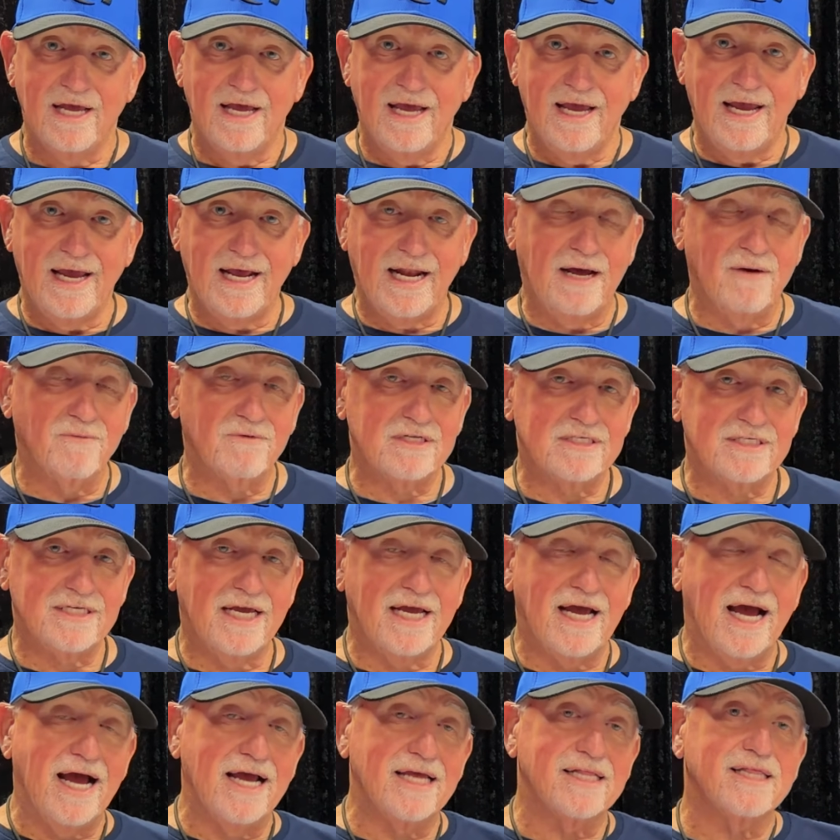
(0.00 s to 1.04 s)
And I want to
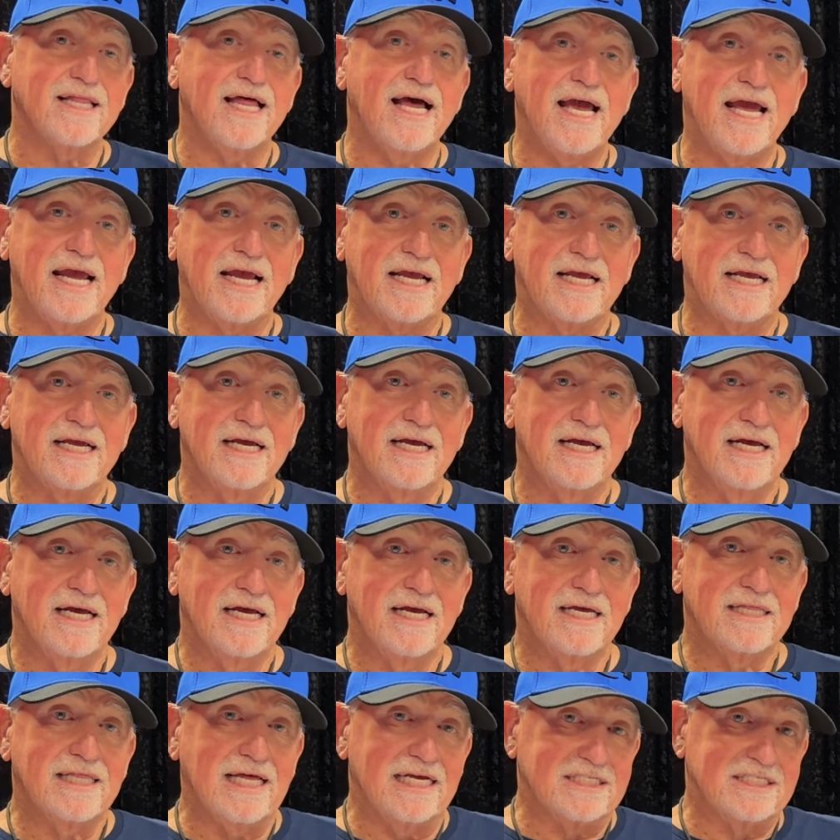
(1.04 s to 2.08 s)
say, I like
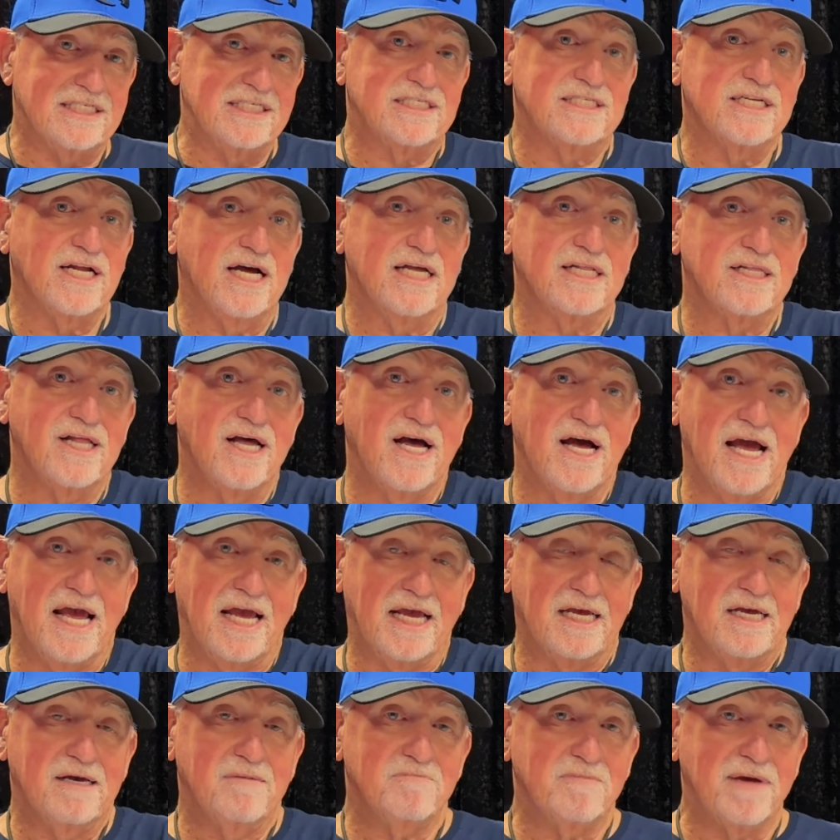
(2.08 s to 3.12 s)
that she's not lying.
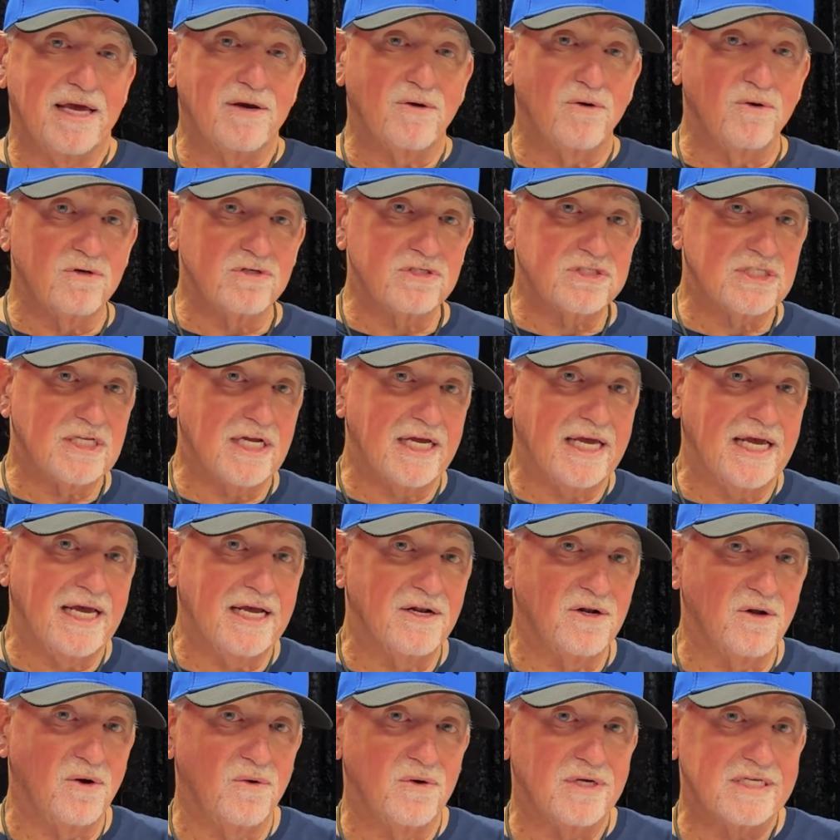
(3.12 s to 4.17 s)
Me gusta que
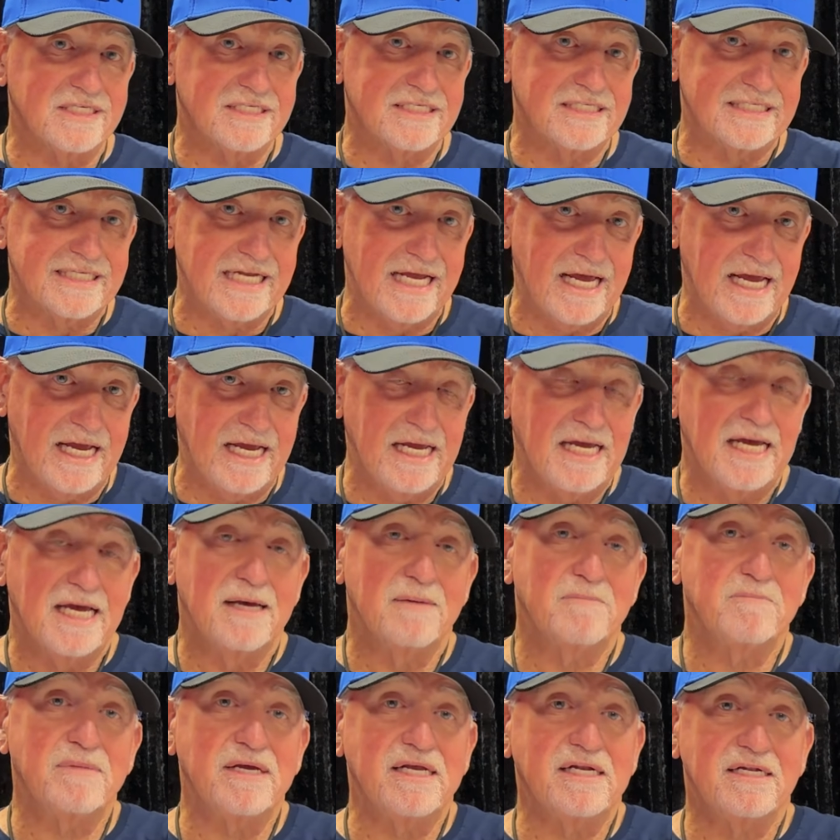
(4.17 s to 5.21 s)
no esté
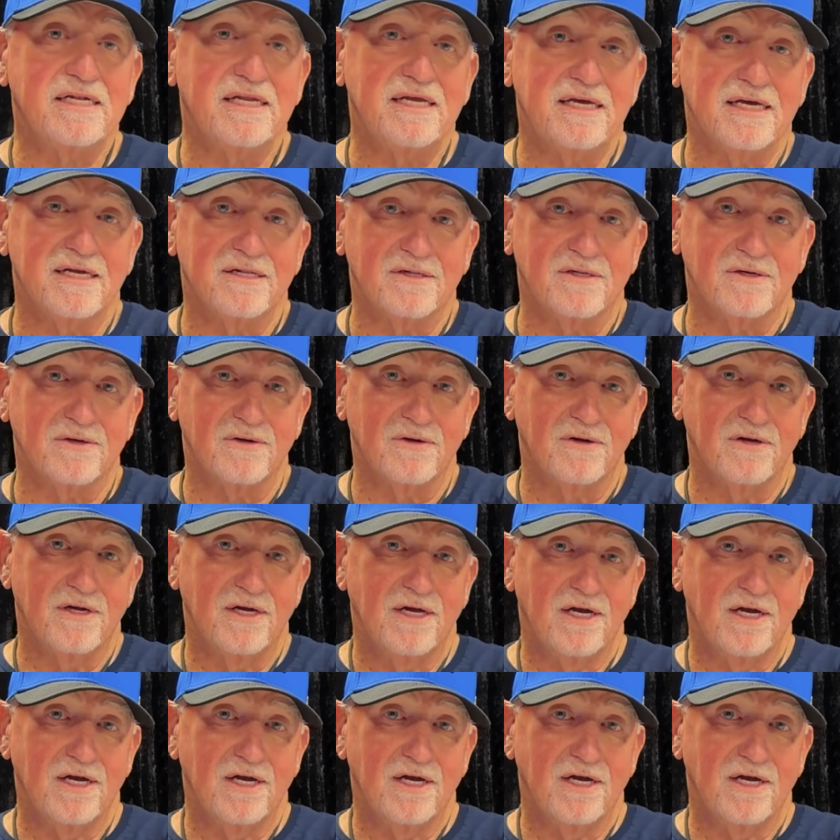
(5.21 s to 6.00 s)
mintiendo.